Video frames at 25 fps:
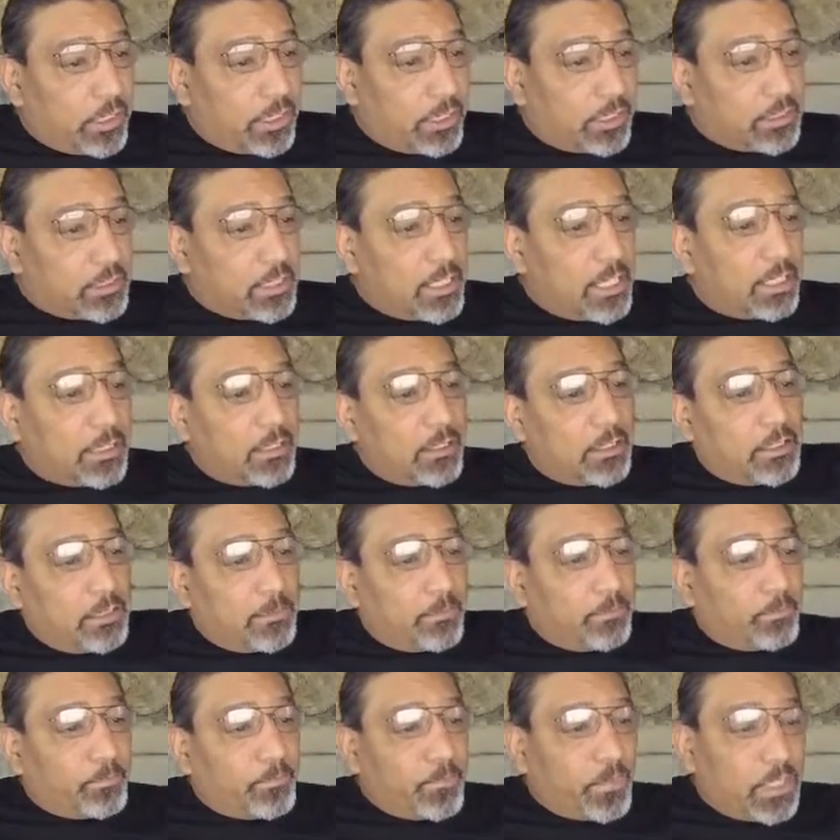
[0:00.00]
it exactly,
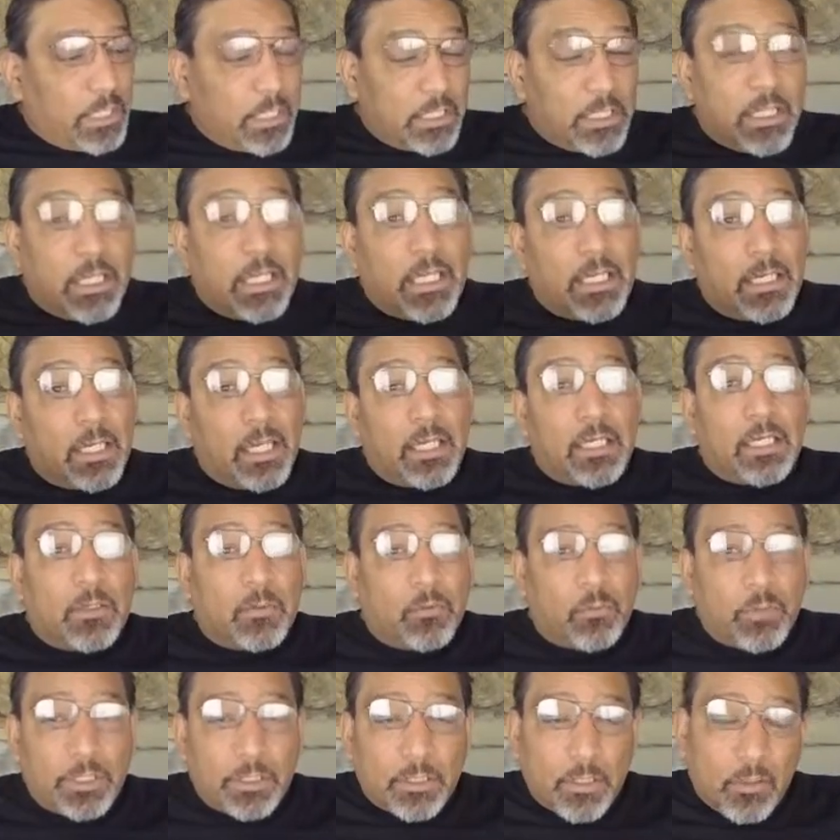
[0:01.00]
and I
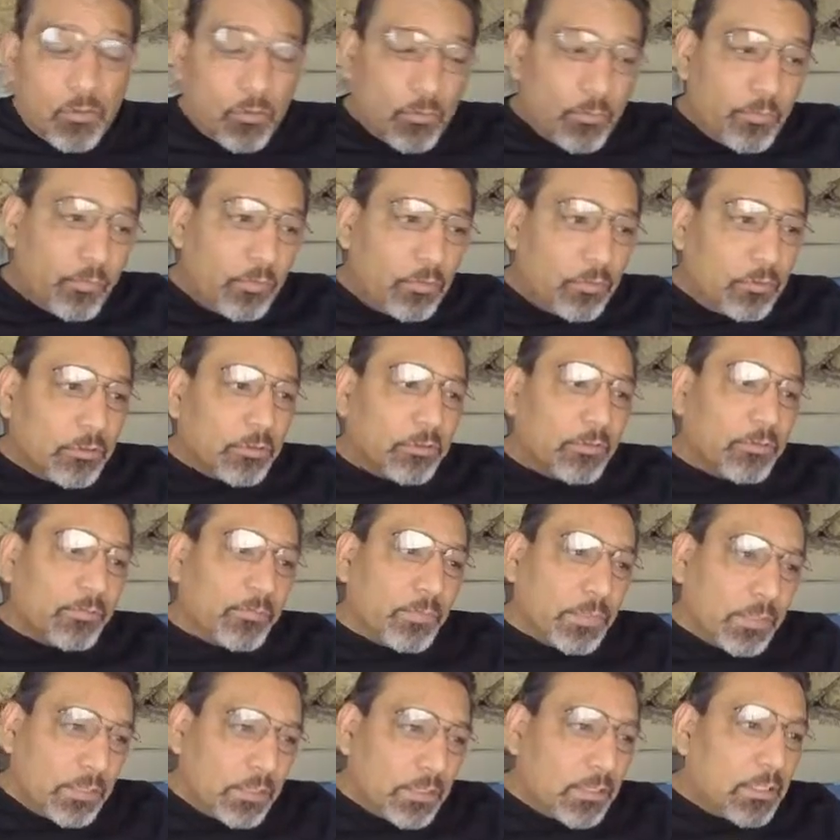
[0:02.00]
didn't read the whole book.
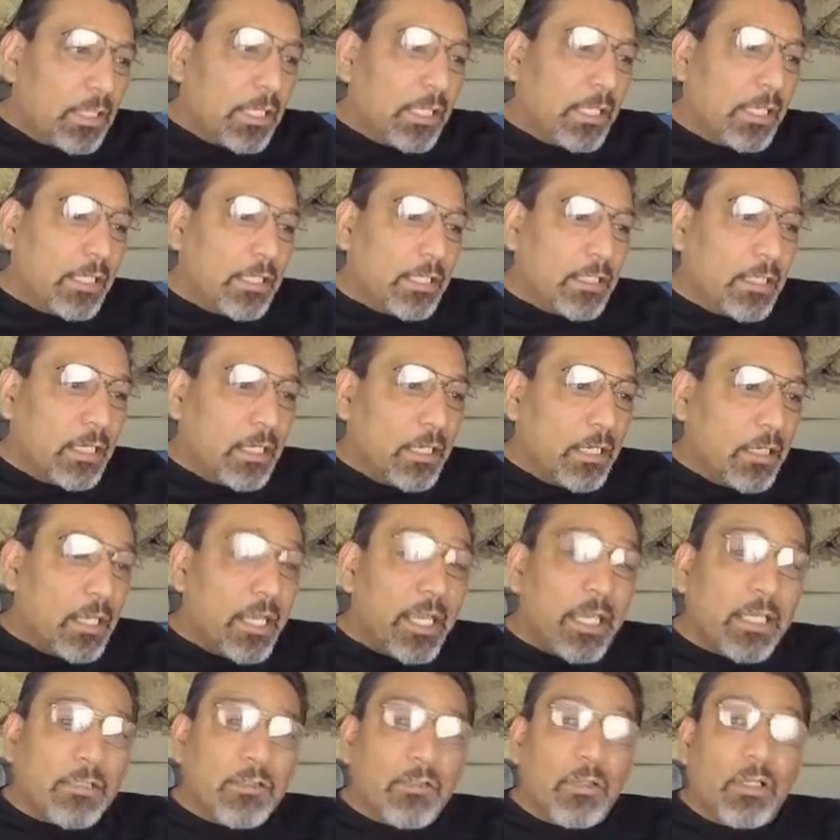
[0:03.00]
So like I said,
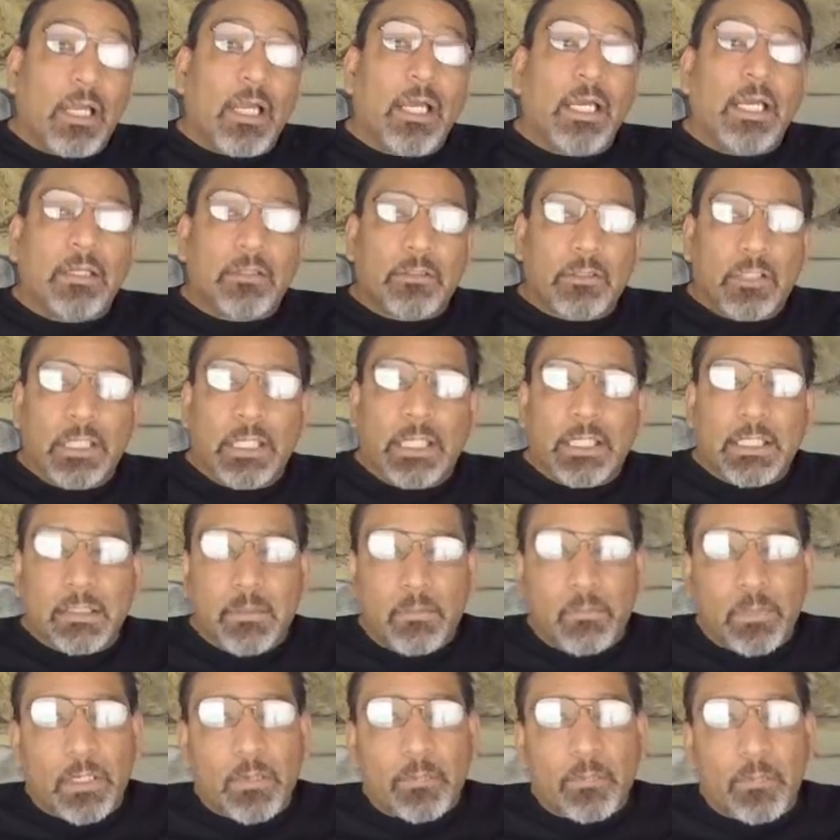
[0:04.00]
I actually let somebody